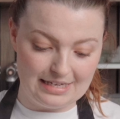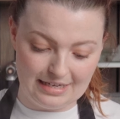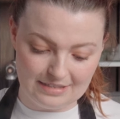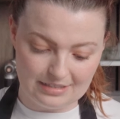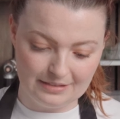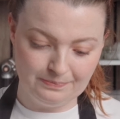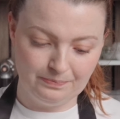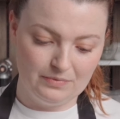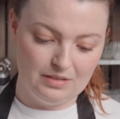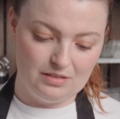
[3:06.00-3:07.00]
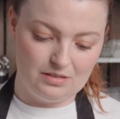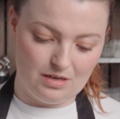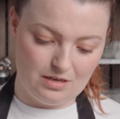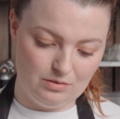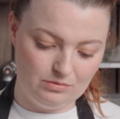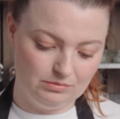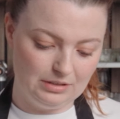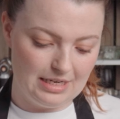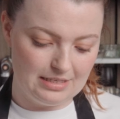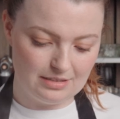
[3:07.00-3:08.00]
it. So
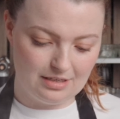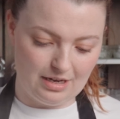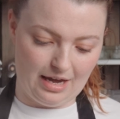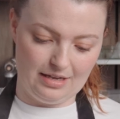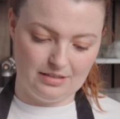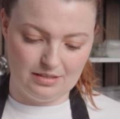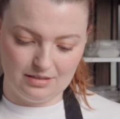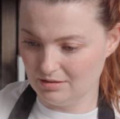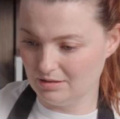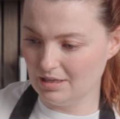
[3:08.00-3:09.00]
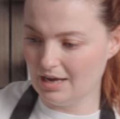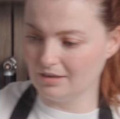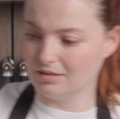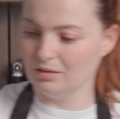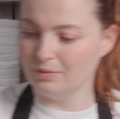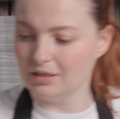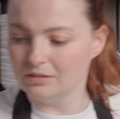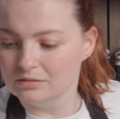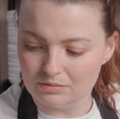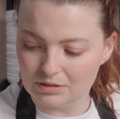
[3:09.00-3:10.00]
let's get that
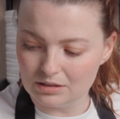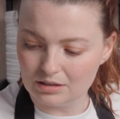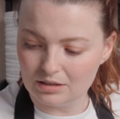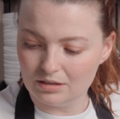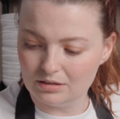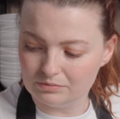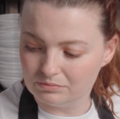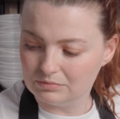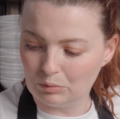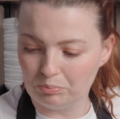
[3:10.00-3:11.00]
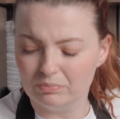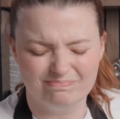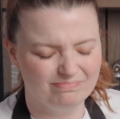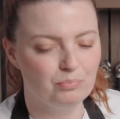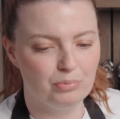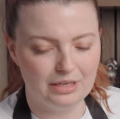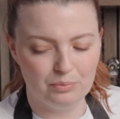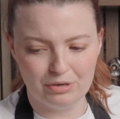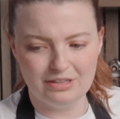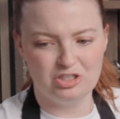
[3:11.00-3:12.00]
going. I'm gonna go, bring